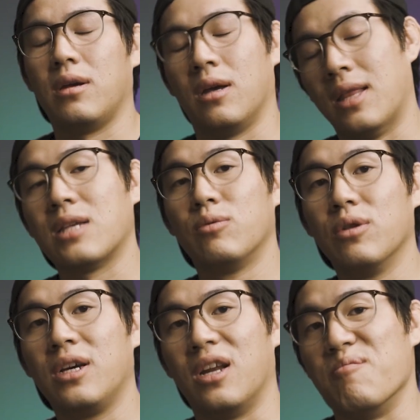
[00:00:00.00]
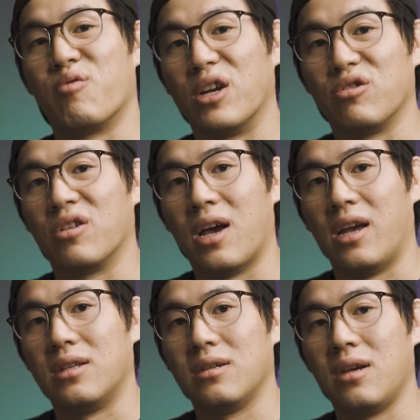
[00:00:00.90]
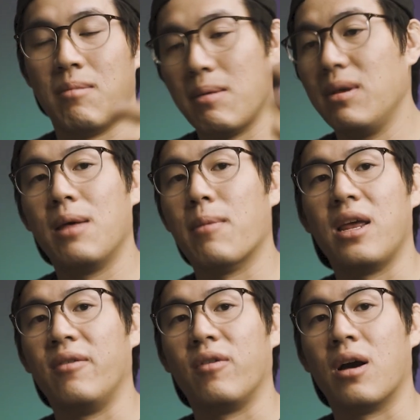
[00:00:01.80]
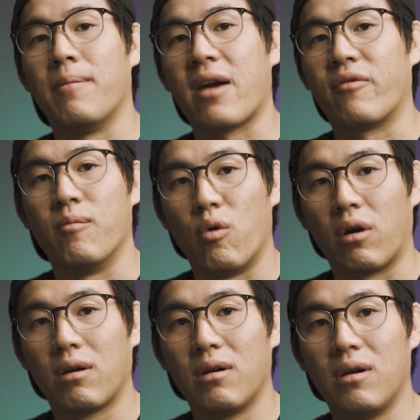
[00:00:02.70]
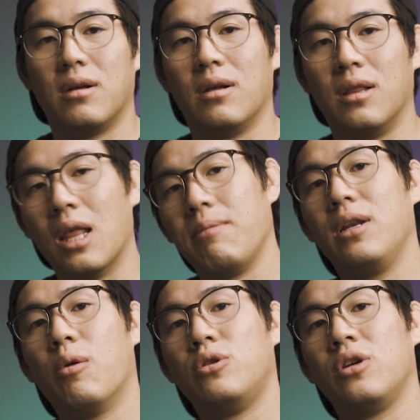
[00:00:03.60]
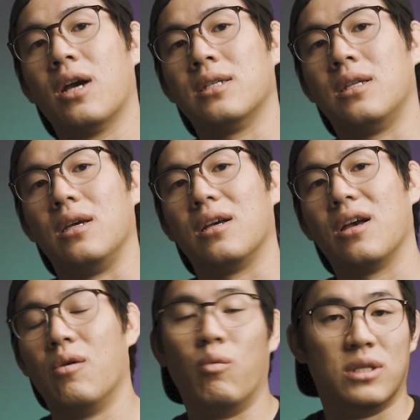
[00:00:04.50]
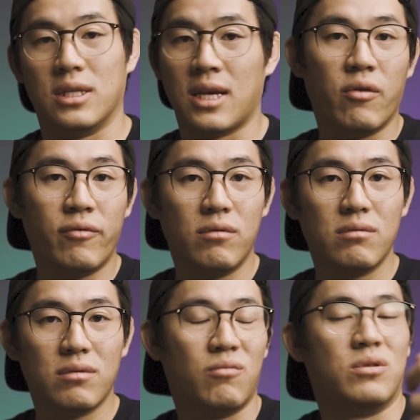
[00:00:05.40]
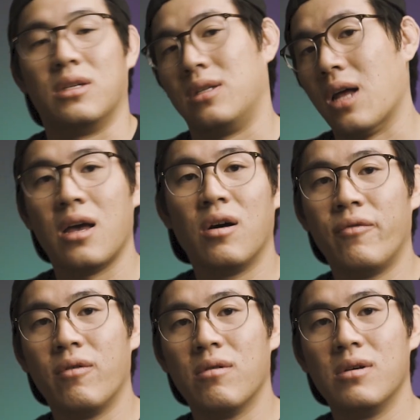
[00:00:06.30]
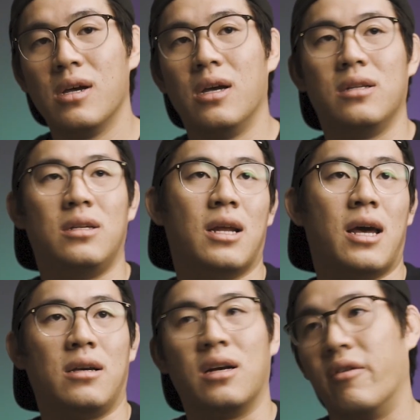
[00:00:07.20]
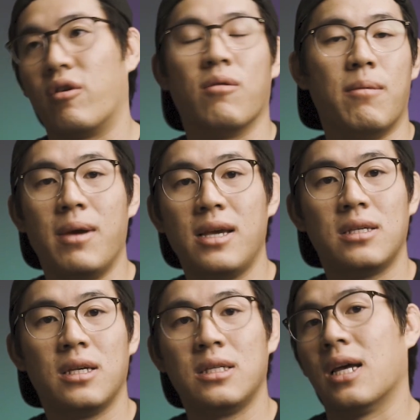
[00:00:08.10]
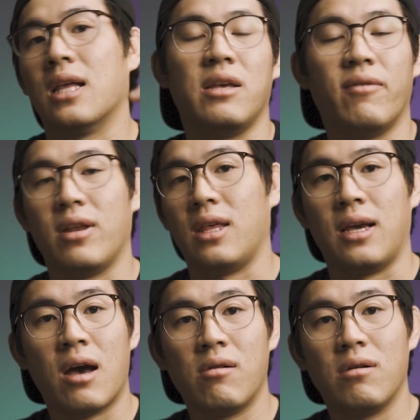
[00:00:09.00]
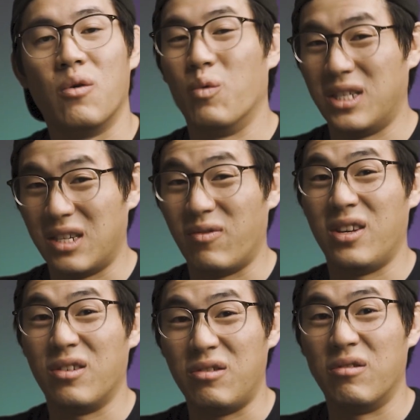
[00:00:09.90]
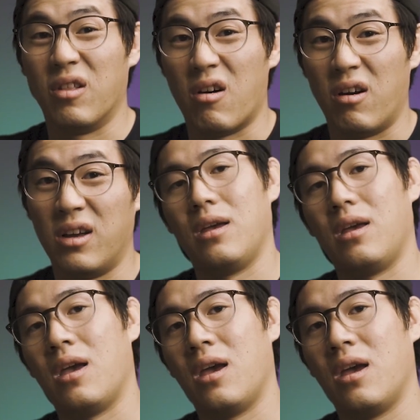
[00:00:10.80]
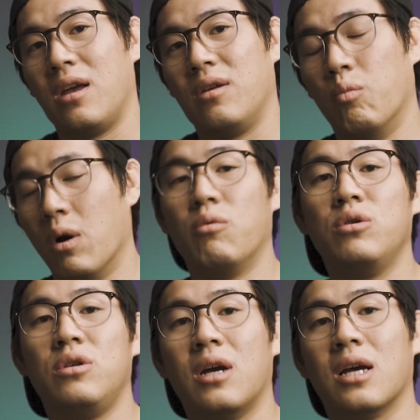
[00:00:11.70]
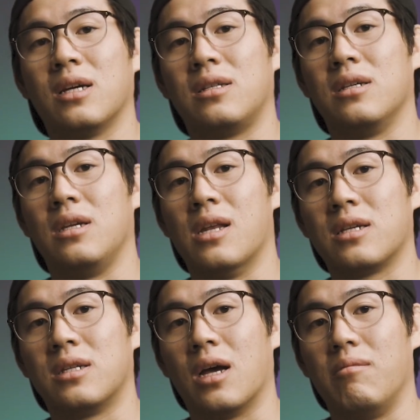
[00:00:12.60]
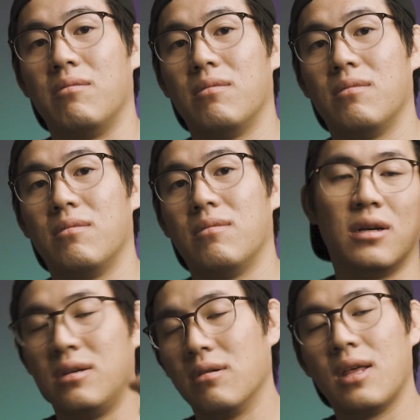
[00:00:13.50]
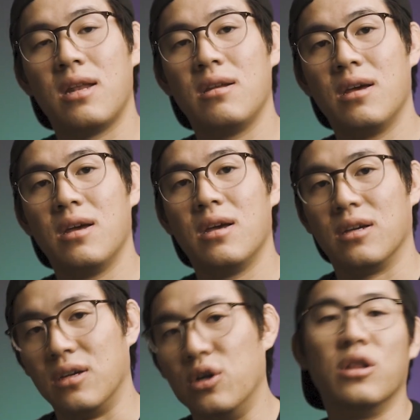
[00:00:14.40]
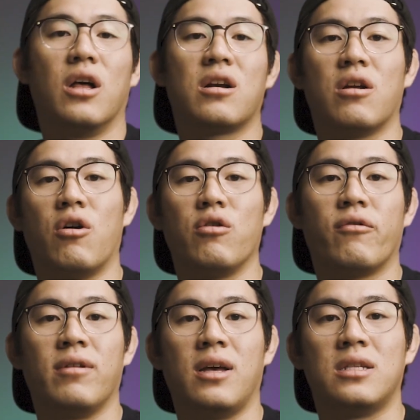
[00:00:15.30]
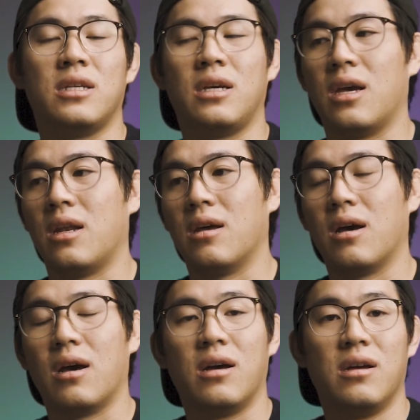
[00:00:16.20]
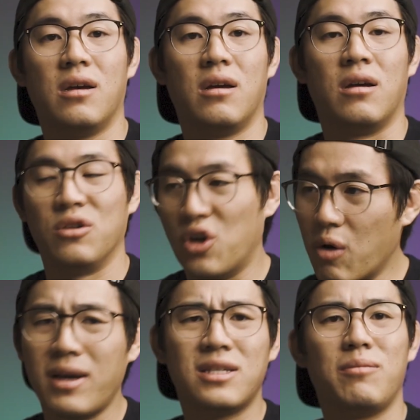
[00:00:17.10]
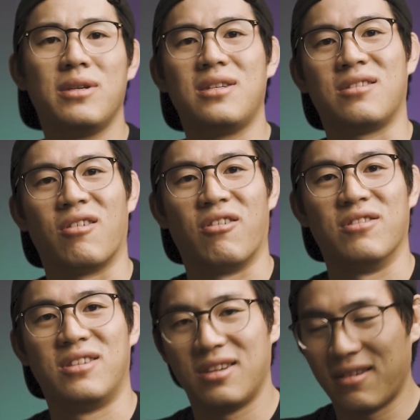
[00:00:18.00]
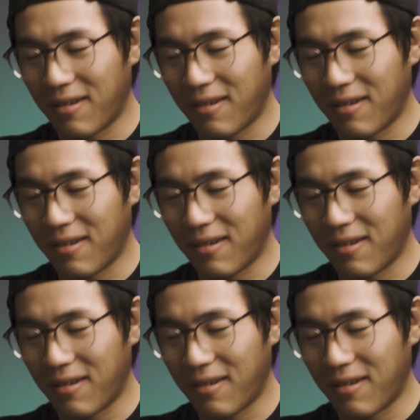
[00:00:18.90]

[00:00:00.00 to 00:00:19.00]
And that's really gonna impress your clients. And maybe they might even come back for more. Let me know what you guys think. Was this helpful? Was this not helpful? Did I cover all my bases? Did I leave anything out? Was this video too long? And what would you guys like to see next time? Until then, good luck on all your freelancing and go make some business cards.